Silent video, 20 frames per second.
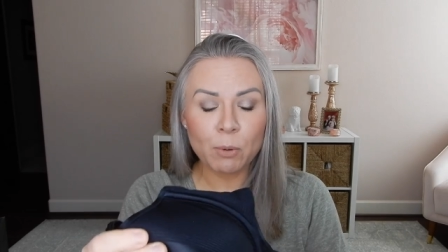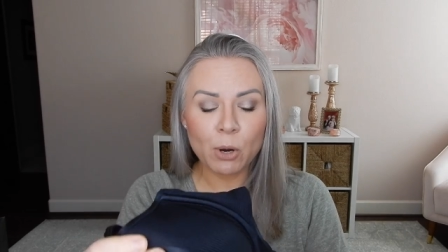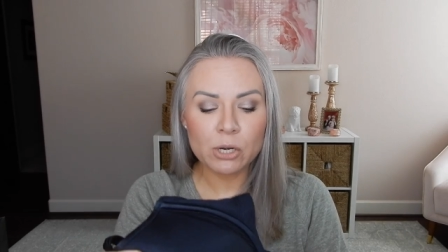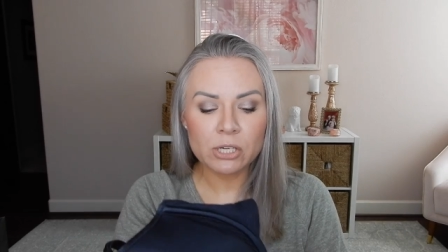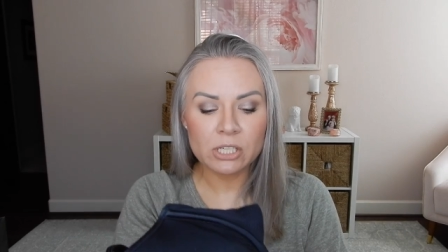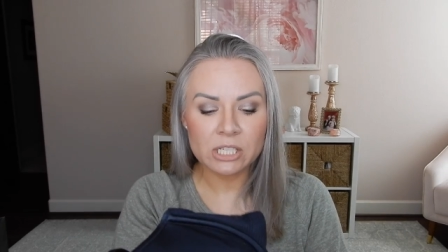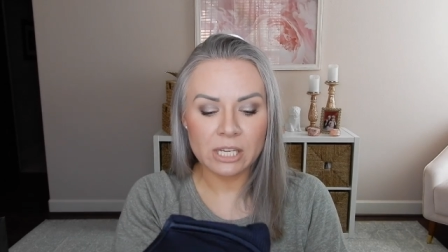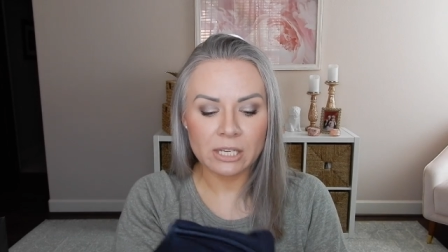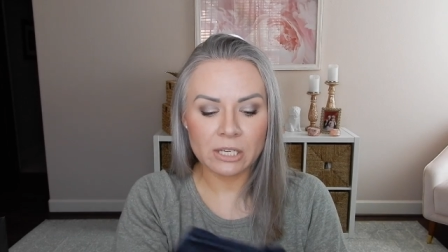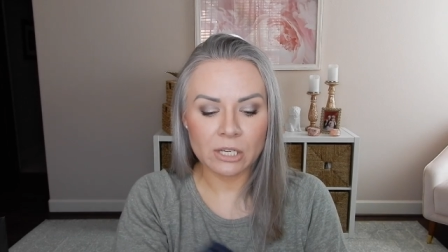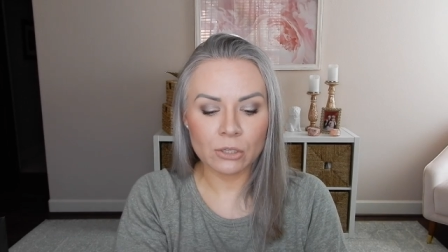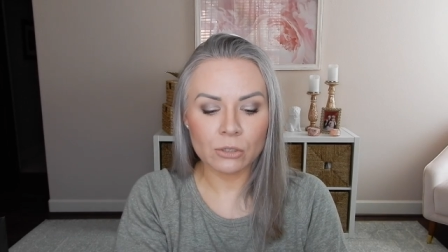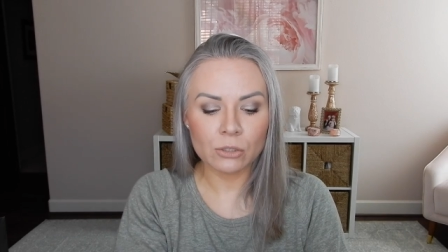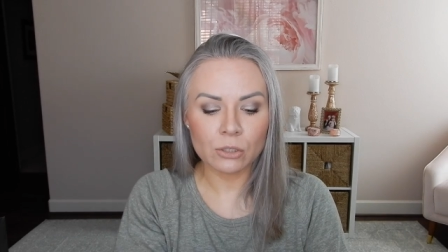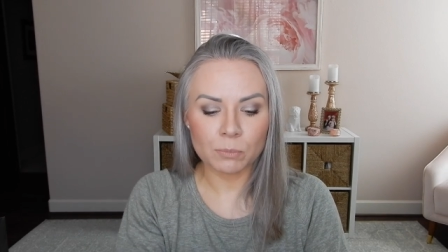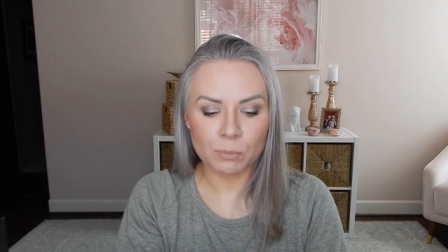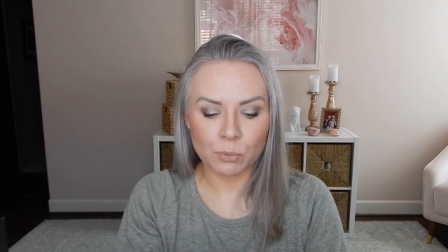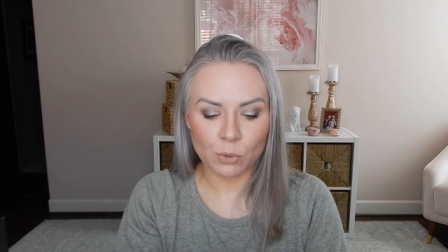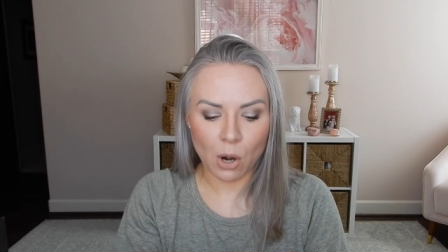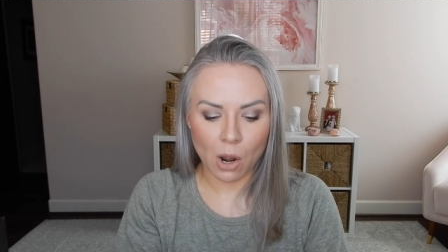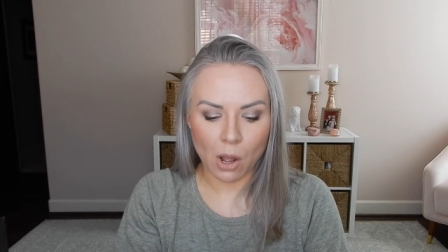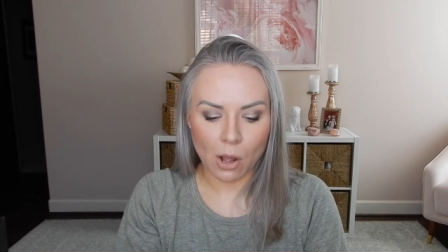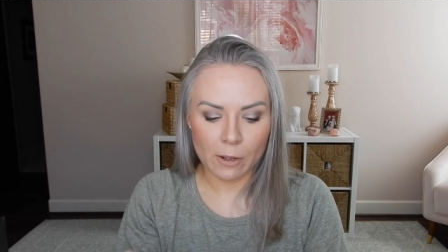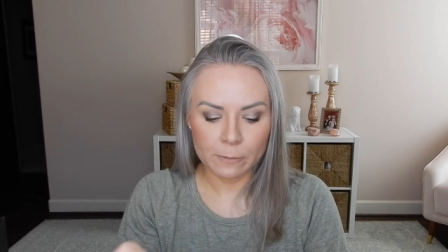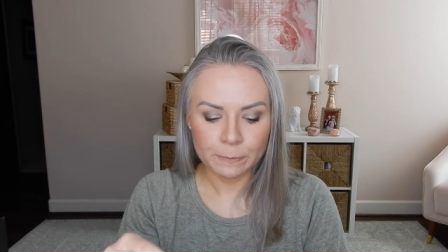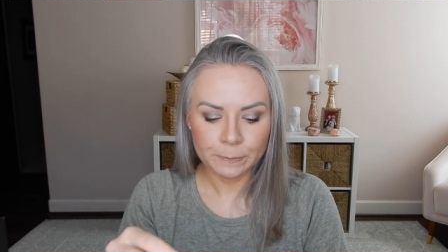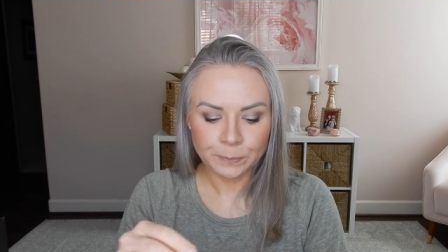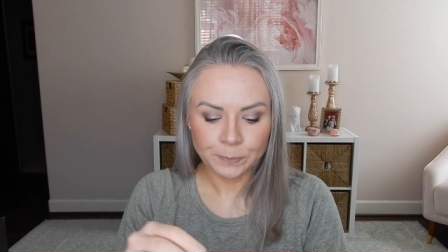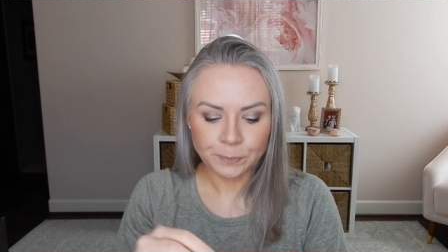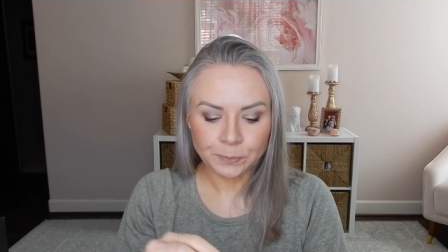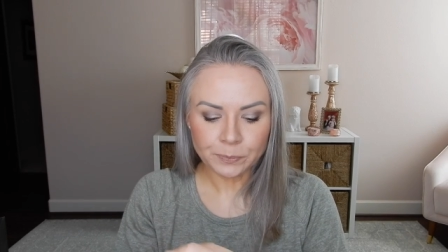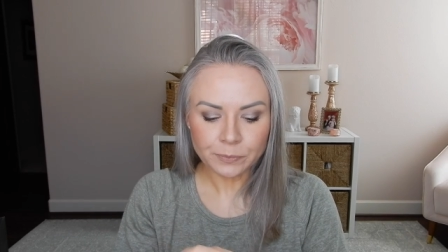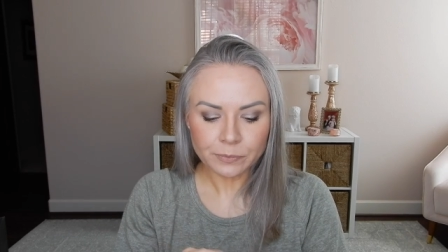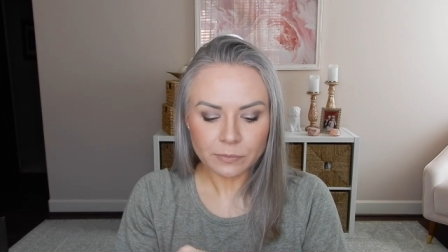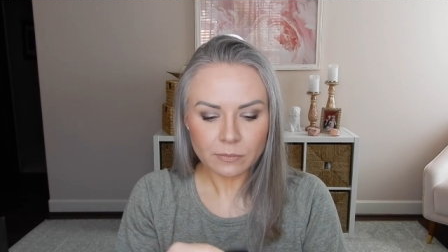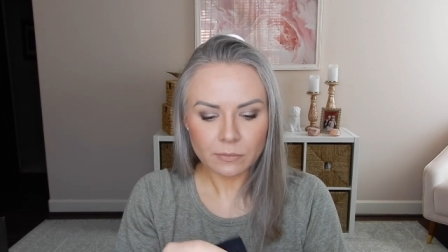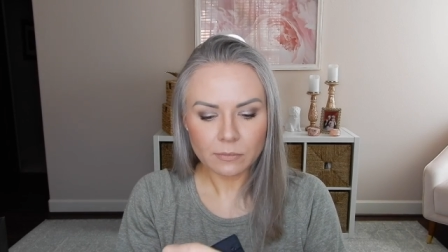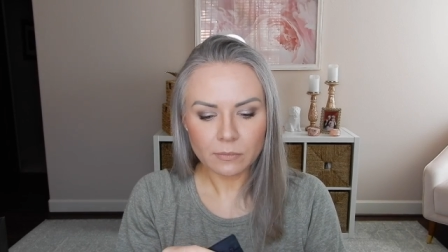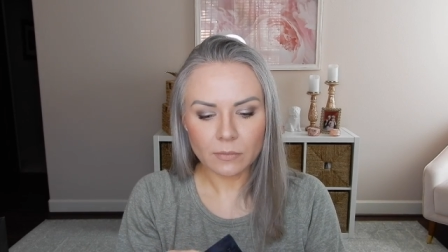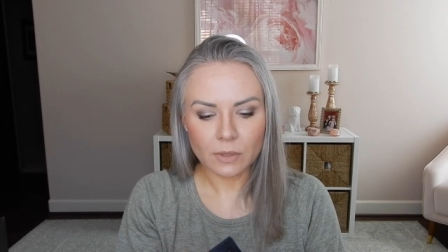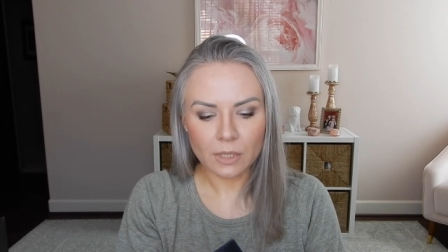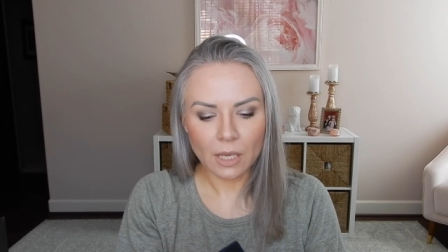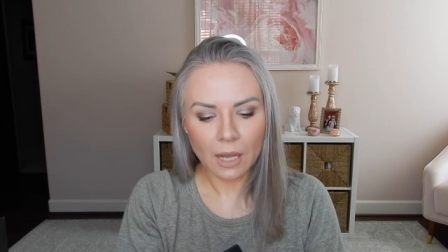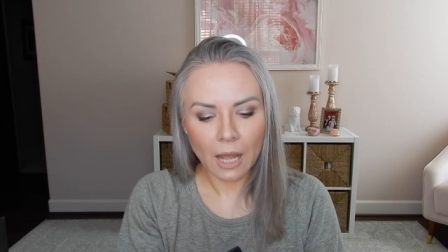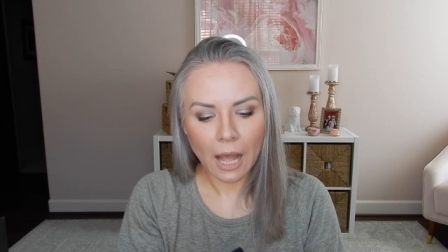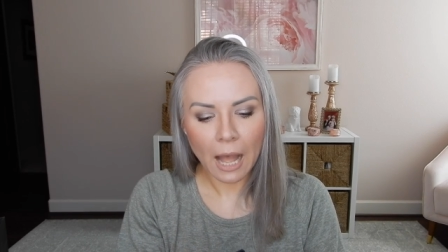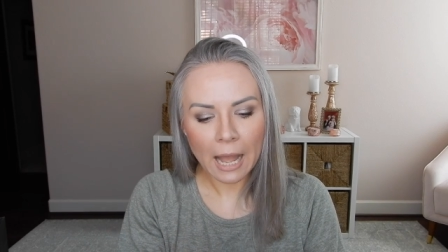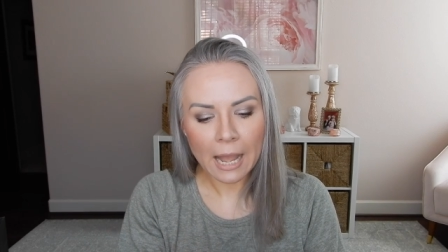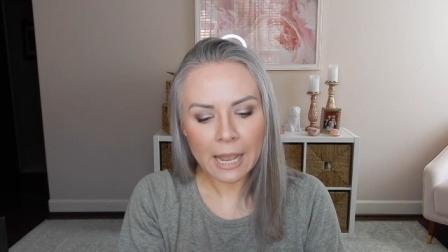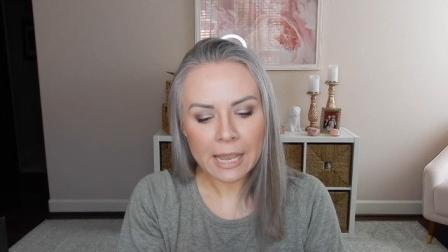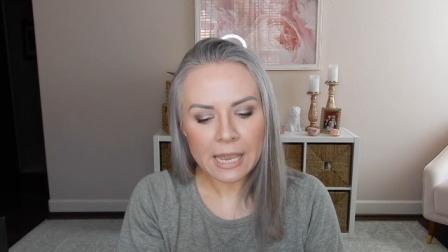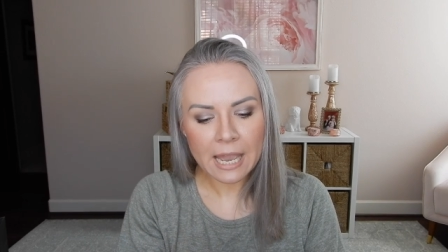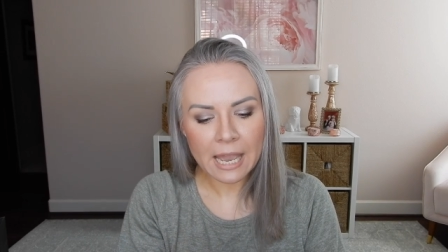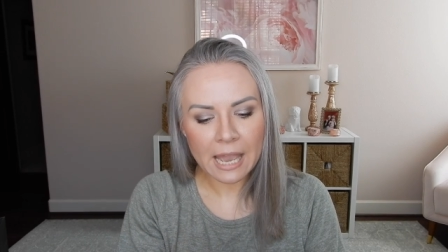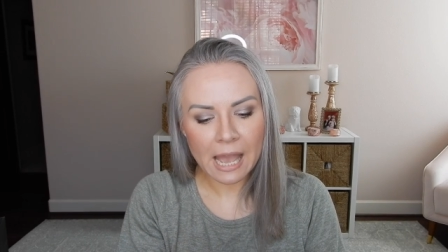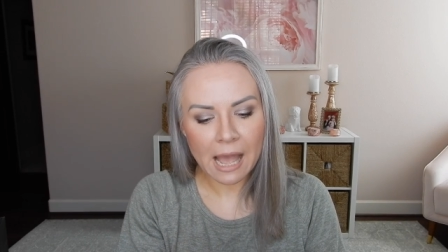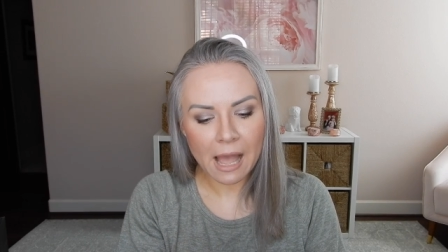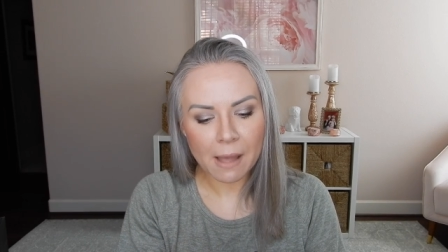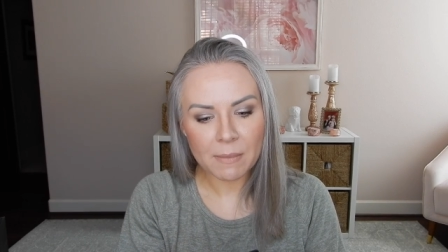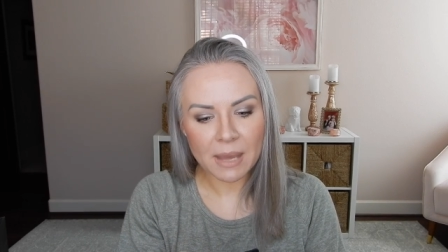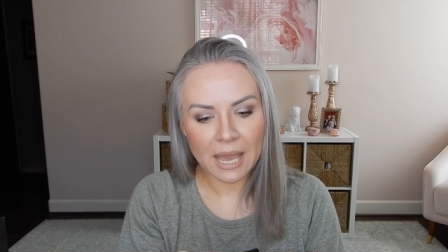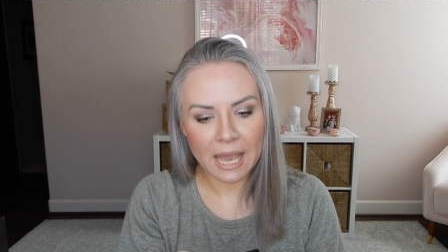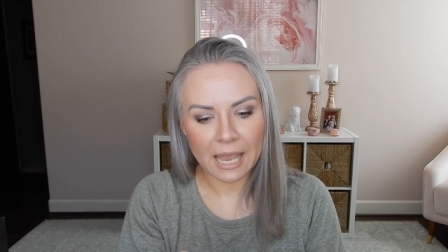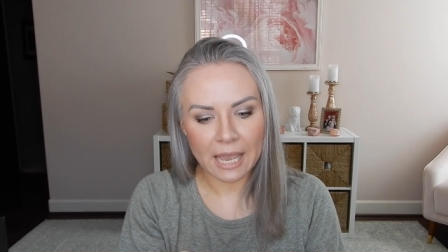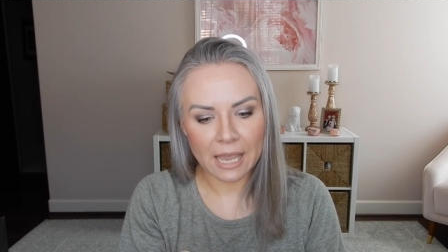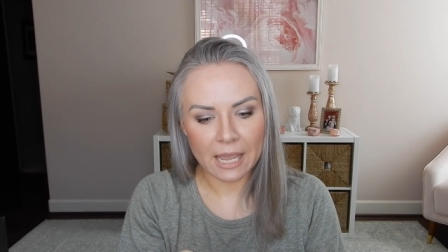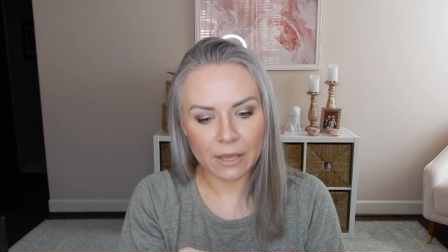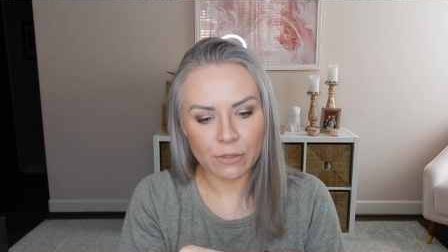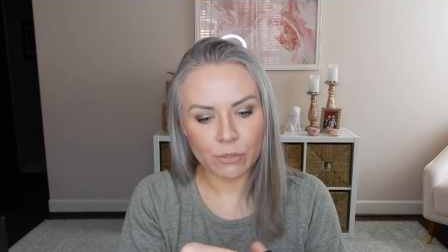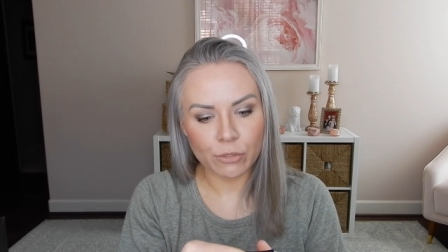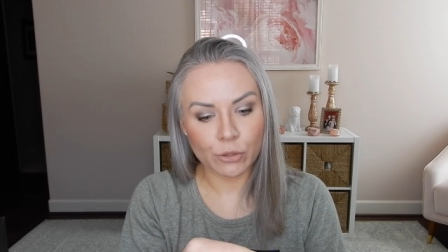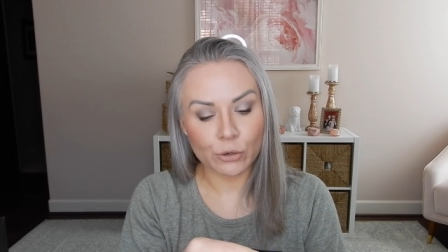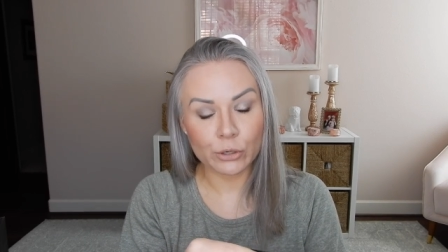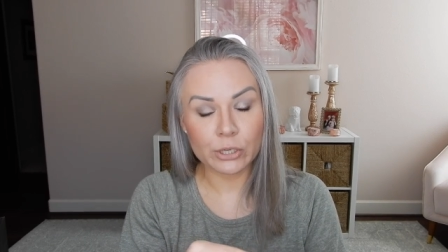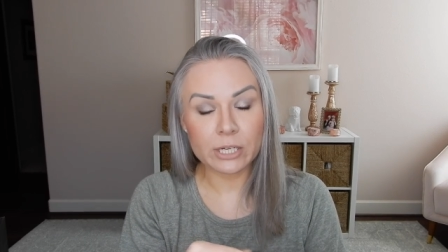particular bra, I am a